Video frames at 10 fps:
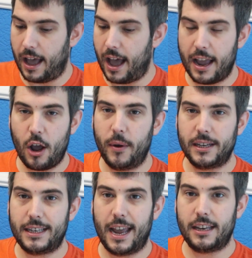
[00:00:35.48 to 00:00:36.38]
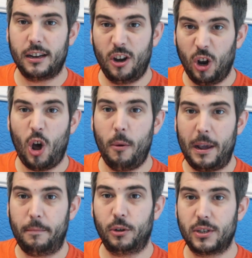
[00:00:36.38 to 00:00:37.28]
I always said, and a lot of
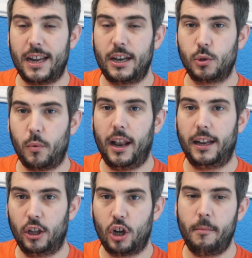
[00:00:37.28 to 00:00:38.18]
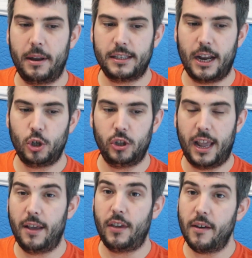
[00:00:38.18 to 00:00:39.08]
people said as well in the comment section,
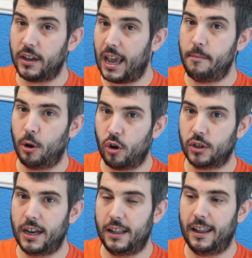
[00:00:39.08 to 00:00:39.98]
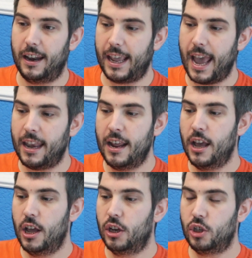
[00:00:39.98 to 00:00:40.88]
that if you ever came across anything again,
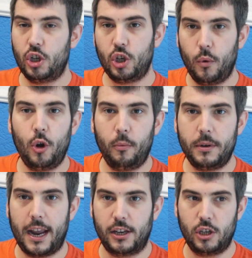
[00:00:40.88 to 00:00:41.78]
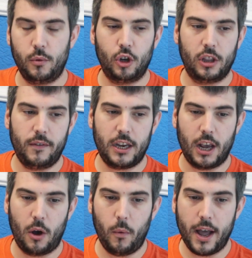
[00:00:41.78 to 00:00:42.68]
to do an update, to do another
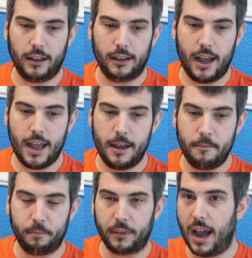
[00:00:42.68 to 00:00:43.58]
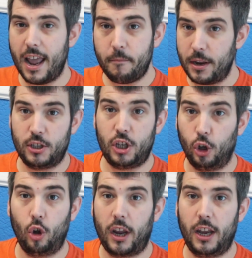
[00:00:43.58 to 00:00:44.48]
video. Well, I have been
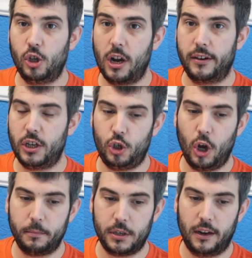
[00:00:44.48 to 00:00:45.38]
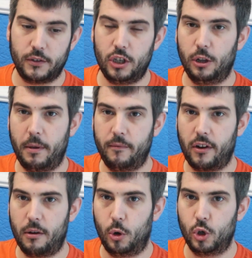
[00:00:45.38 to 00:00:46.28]
still looking in charity shops, and I've still been
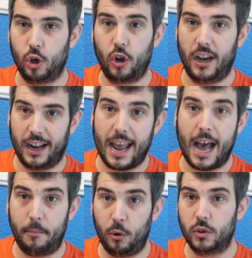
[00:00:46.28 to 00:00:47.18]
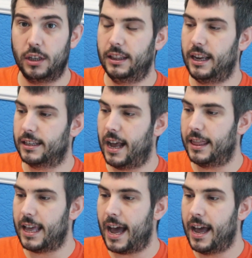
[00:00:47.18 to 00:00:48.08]
very much looking at car boots and things
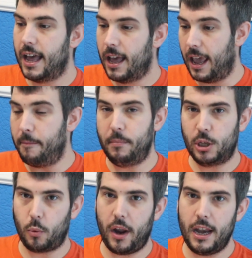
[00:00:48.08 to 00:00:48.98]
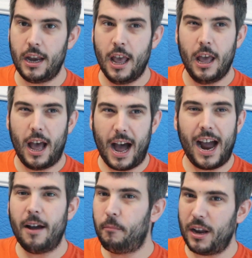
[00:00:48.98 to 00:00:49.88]
like that in between.
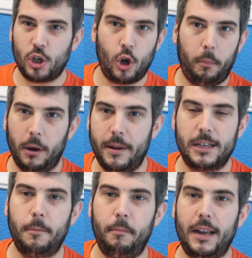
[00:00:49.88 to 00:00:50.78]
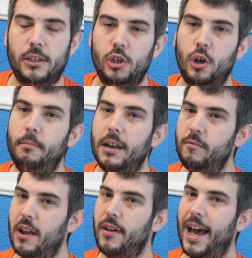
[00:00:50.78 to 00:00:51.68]
I've picked a couple of bits and pieces up, but
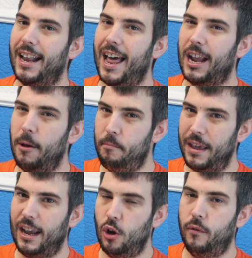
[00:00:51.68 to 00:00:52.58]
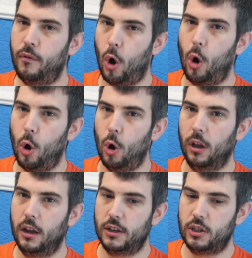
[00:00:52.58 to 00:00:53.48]
I've never had like a big enough
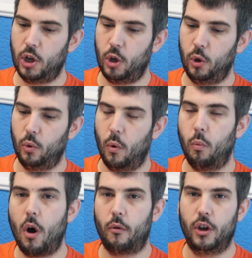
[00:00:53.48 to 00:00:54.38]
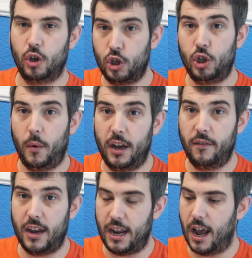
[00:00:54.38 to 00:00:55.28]
haul to warrant doing a
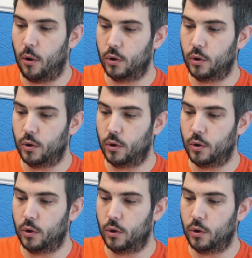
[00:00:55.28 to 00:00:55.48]
video.